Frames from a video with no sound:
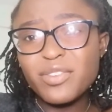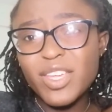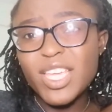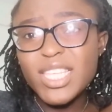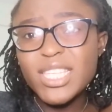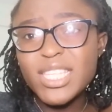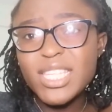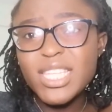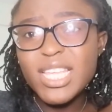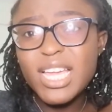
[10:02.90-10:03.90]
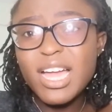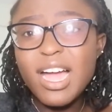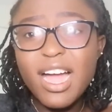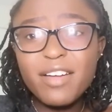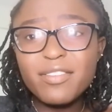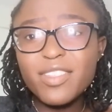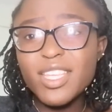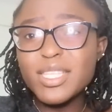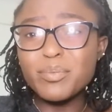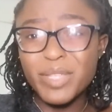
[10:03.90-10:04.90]
phase, have
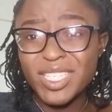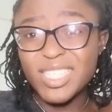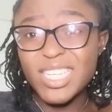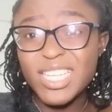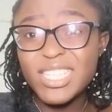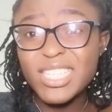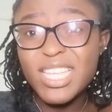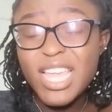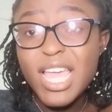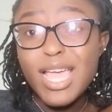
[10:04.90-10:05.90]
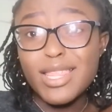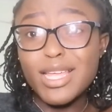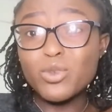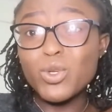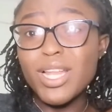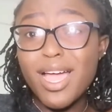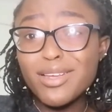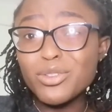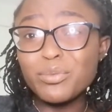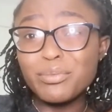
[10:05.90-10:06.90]
this business that will
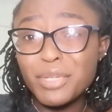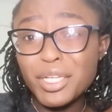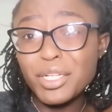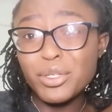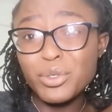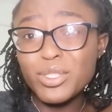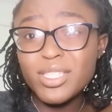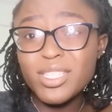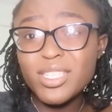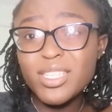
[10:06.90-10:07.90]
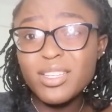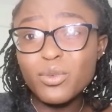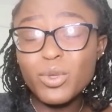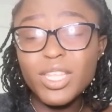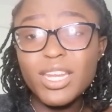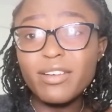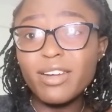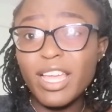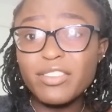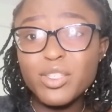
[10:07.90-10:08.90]
earn you millions within a
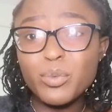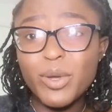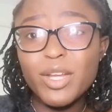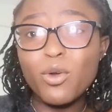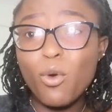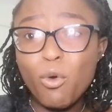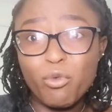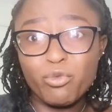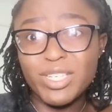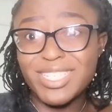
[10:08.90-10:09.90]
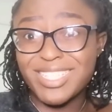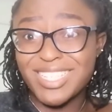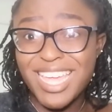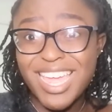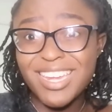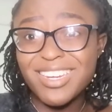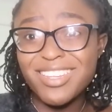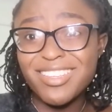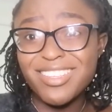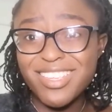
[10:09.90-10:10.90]
lifespan of 10
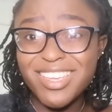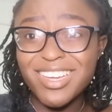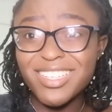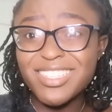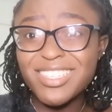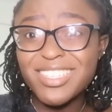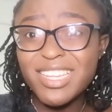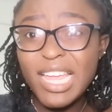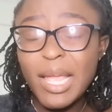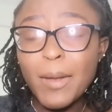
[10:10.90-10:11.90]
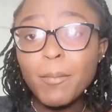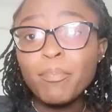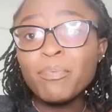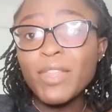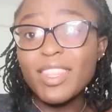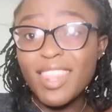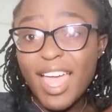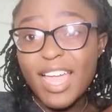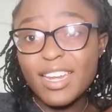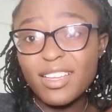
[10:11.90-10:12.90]
years,
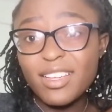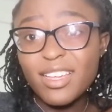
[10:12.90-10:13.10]
than